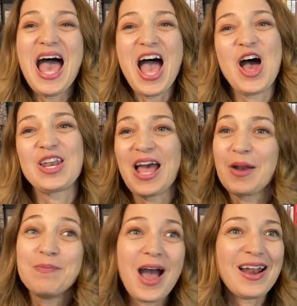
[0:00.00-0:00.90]
and
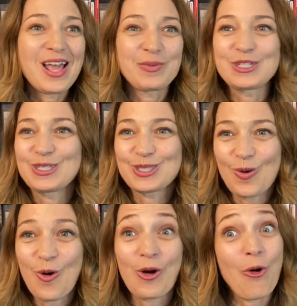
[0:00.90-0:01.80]
I'm not able to
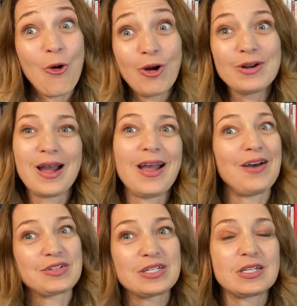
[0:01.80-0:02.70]
score, or I
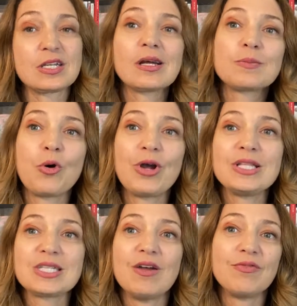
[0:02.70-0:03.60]
have to deduct
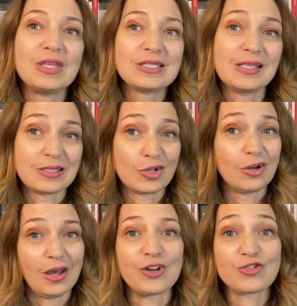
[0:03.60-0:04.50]
points if these things are
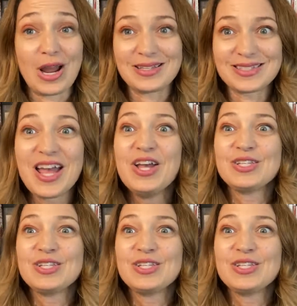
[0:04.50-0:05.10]
not addressed.